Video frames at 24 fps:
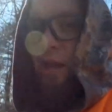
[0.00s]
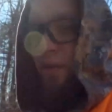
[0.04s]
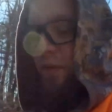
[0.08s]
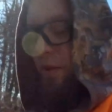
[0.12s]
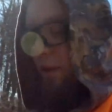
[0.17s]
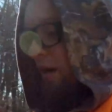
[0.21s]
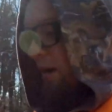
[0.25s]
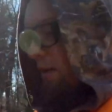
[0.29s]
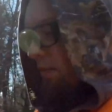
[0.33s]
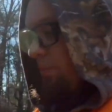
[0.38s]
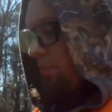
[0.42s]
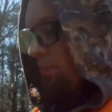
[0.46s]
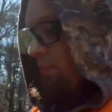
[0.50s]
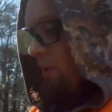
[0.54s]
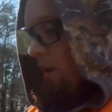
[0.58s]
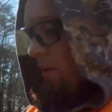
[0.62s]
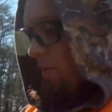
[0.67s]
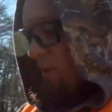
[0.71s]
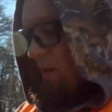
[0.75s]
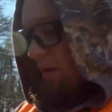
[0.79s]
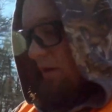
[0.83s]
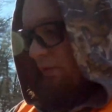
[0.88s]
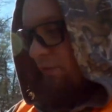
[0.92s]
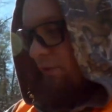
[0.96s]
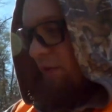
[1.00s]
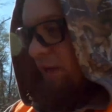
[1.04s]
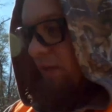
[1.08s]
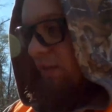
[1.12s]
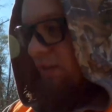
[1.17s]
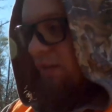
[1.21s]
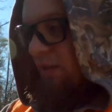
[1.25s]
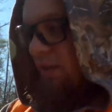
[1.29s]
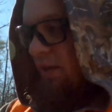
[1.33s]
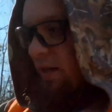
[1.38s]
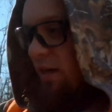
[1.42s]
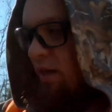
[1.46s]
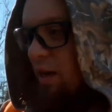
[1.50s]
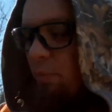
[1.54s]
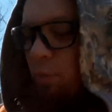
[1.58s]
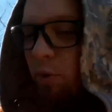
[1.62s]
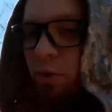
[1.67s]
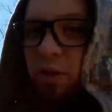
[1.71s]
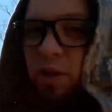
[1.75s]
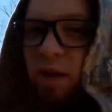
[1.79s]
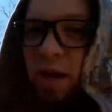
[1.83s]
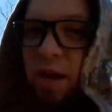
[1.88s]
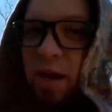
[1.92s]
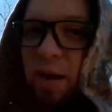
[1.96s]
And then I made a flat set and I
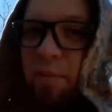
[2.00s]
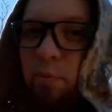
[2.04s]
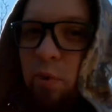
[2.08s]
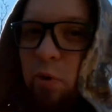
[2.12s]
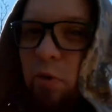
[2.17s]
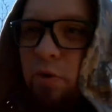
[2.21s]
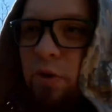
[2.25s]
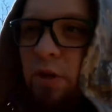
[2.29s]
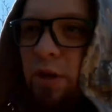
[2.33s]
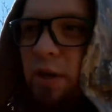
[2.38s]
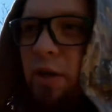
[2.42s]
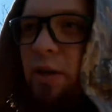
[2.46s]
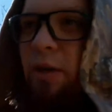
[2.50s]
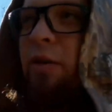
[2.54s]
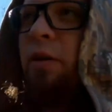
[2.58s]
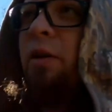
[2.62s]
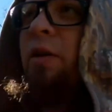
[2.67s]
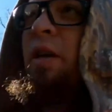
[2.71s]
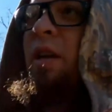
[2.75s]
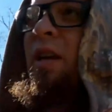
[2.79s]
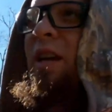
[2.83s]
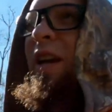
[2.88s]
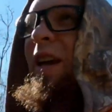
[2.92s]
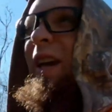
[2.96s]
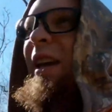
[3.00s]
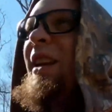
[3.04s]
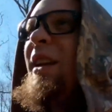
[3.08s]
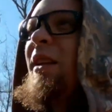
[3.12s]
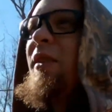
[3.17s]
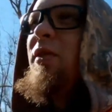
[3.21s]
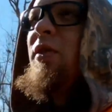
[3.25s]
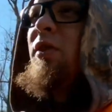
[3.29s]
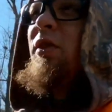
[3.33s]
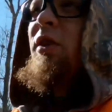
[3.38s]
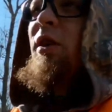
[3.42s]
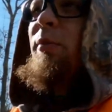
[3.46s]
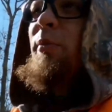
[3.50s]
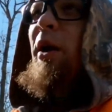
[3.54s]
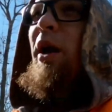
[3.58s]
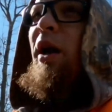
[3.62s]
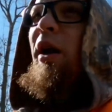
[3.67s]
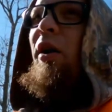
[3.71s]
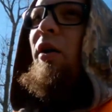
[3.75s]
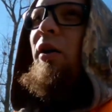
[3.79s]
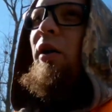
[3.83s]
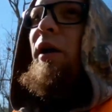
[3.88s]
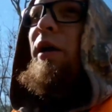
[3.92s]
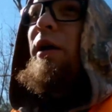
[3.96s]
put the ham bone there, and it took
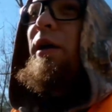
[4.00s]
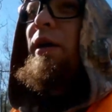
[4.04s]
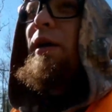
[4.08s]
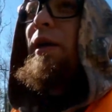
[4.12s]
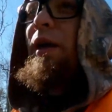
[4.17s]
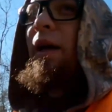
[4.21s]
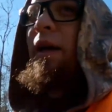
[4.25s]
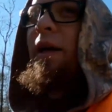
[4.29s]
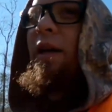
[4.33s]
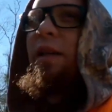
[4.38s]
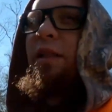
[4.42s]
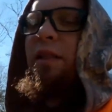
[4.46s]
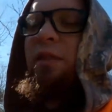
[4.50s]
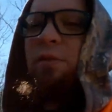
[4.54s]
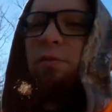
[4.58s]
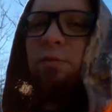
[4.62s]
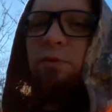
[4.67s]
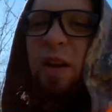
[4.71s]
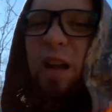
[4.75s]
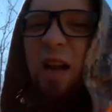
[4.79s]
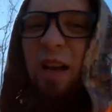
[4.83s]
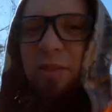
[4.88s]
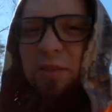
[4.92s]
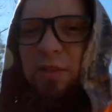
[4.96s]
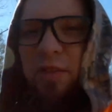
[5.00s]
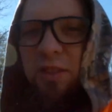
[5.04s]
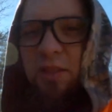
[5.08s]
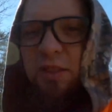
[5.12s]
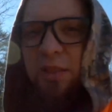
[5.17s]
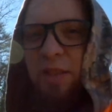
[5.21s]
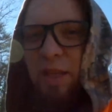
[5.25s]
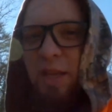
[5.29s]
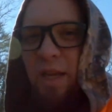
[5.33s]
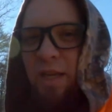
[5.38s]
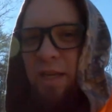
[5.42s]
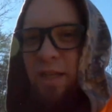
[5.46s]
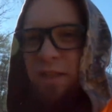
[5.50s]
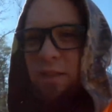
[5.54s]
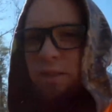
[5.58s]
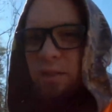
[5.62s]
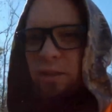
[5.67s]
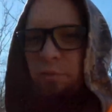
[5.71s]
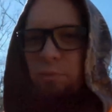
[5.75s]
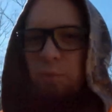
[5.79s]
about, I guess, 5-6 days.